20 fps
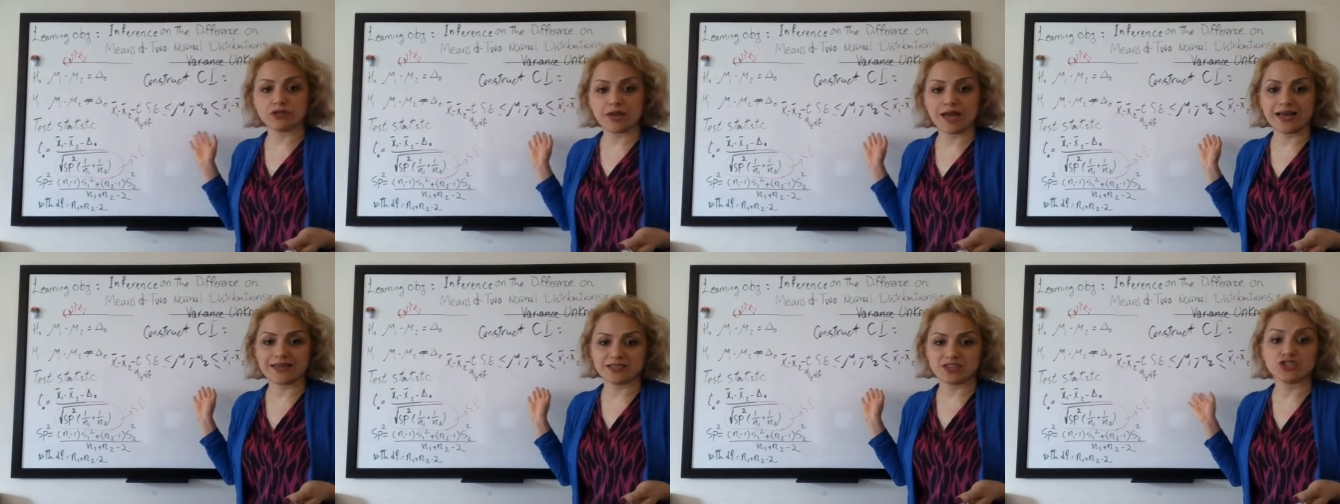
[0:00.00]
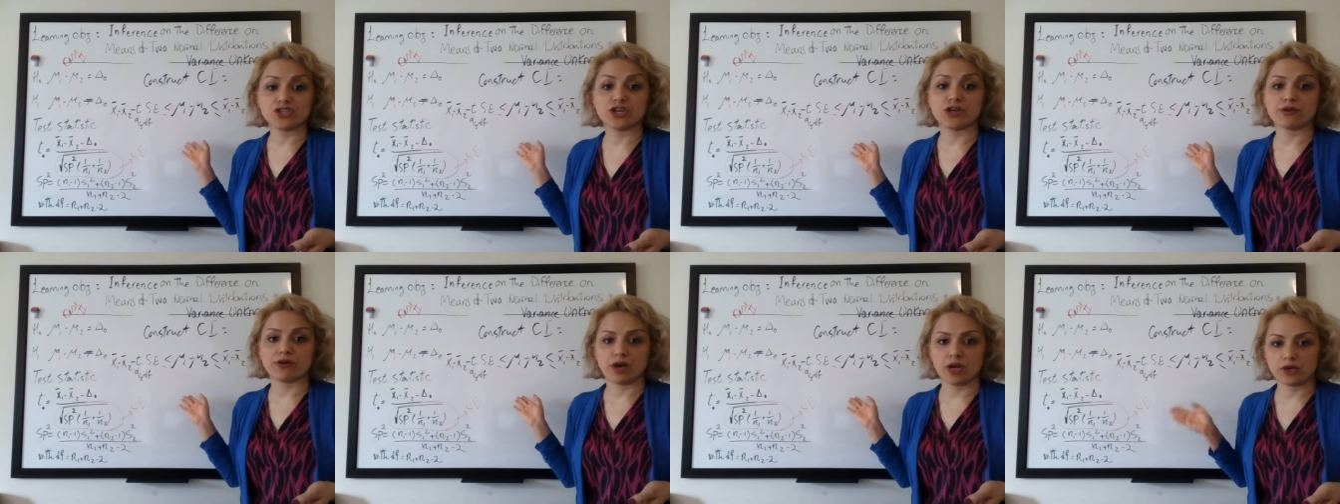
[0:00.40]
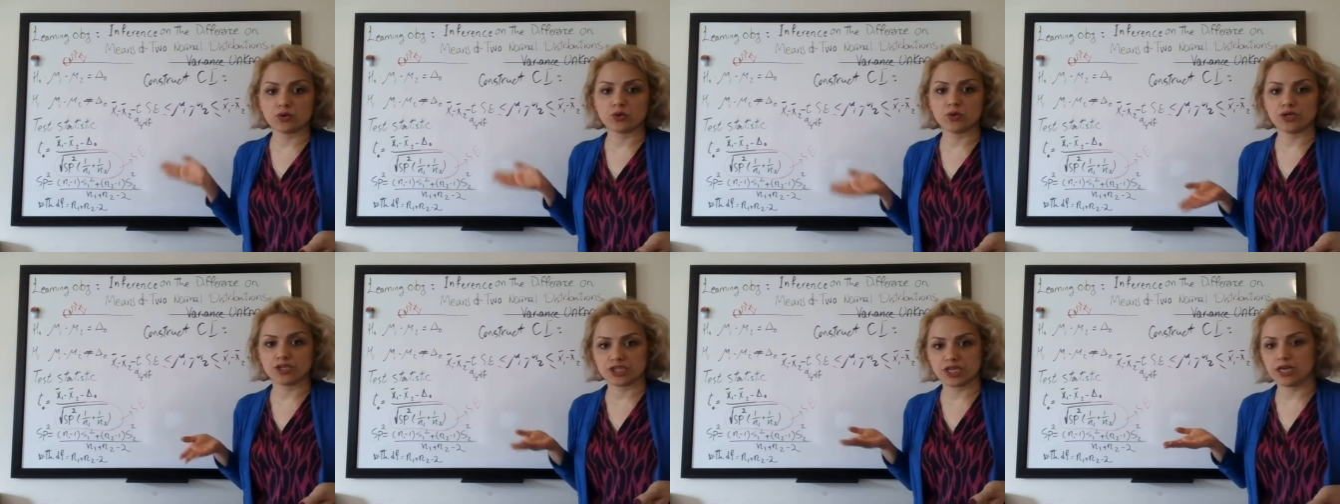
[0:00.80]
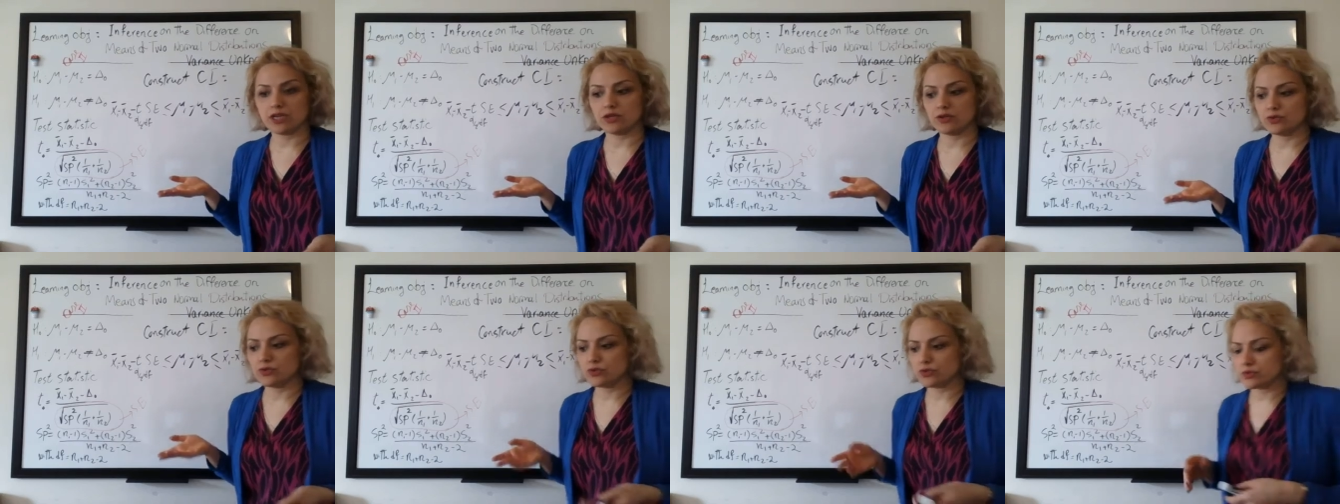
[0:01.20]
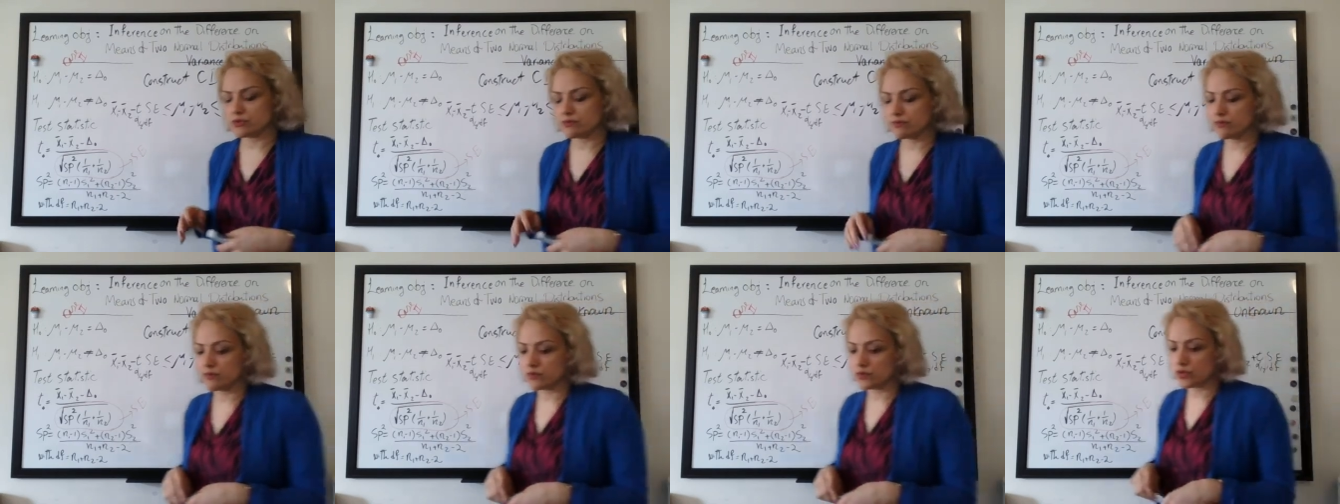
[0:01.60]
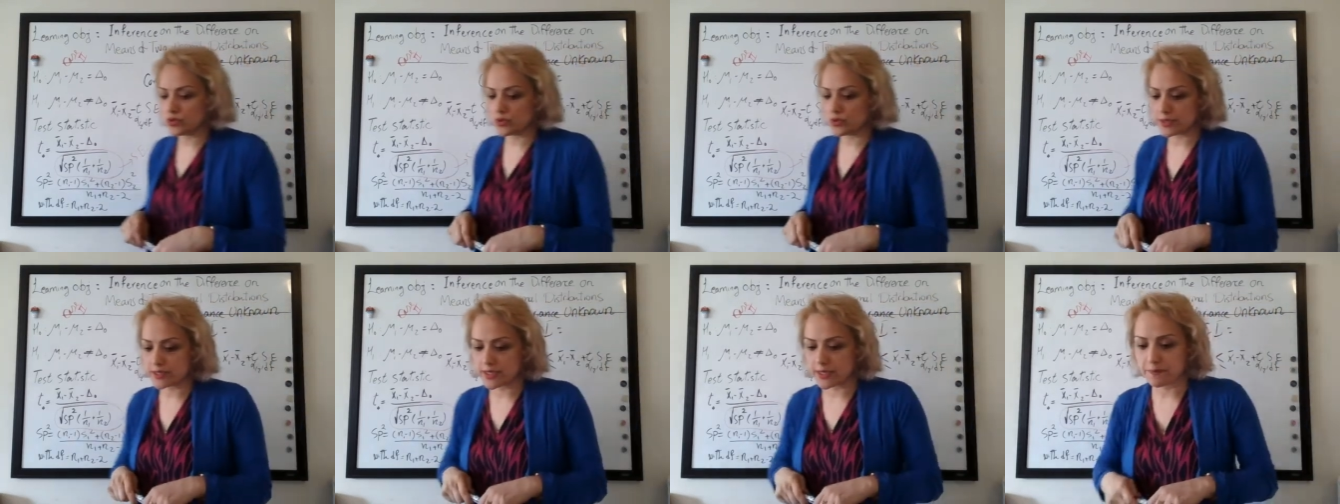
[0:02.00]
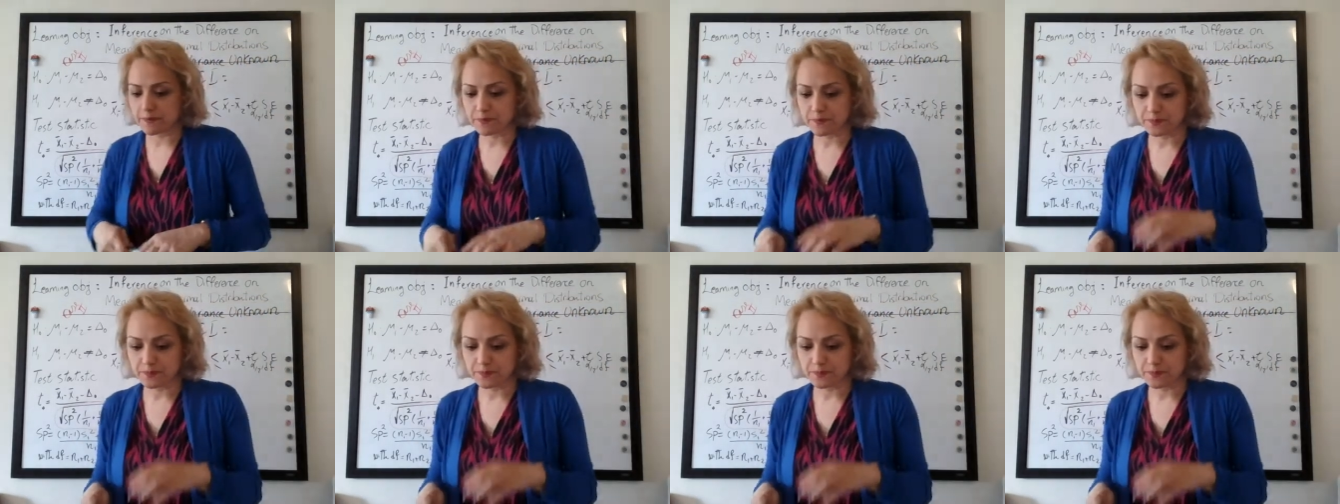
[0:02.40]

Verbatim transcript: as a general equation and you, we would use it.